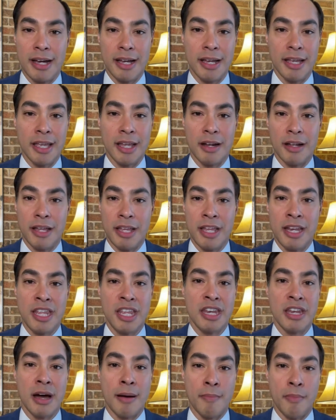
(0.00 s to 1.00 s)
you know, any
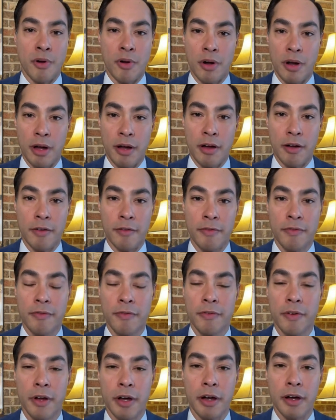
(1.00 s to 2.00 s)
number of
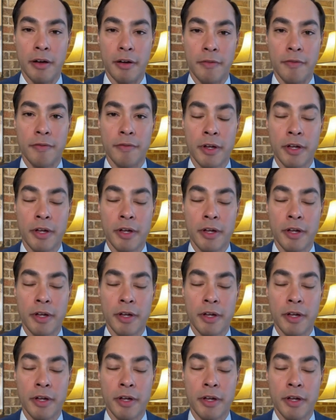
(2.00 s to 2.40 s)
of